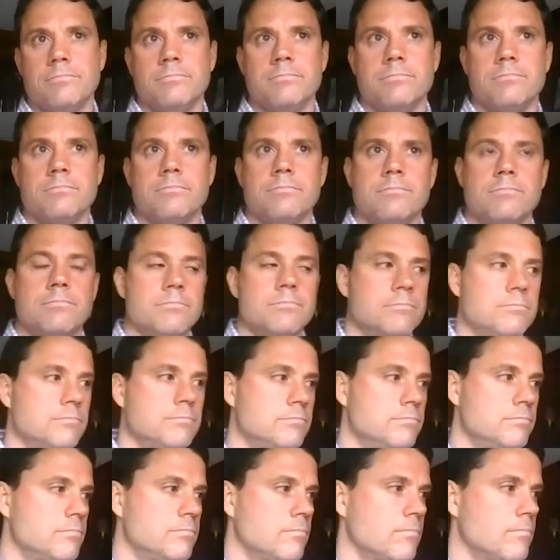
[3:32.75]

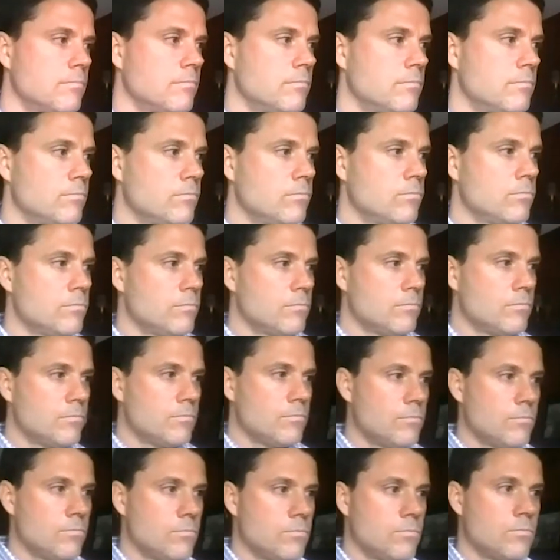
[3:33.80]

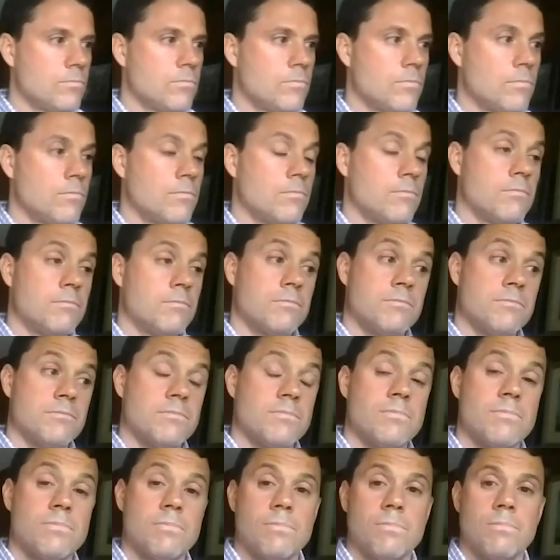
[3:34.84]

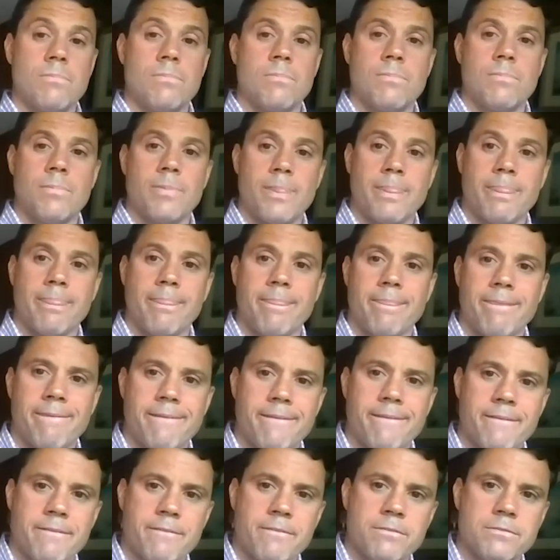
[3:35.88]

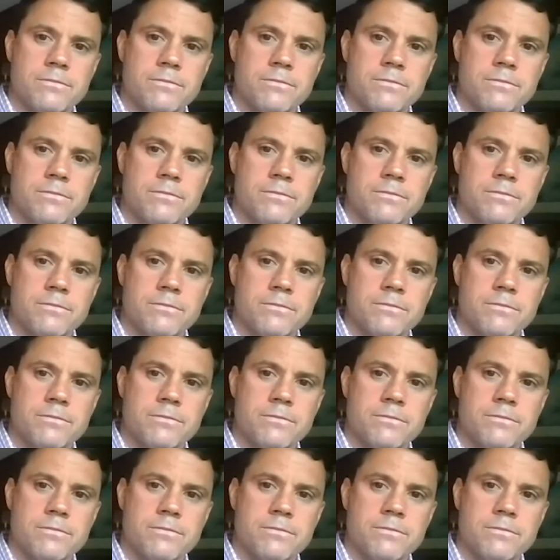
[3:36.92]
No words are spoken by the person on screen.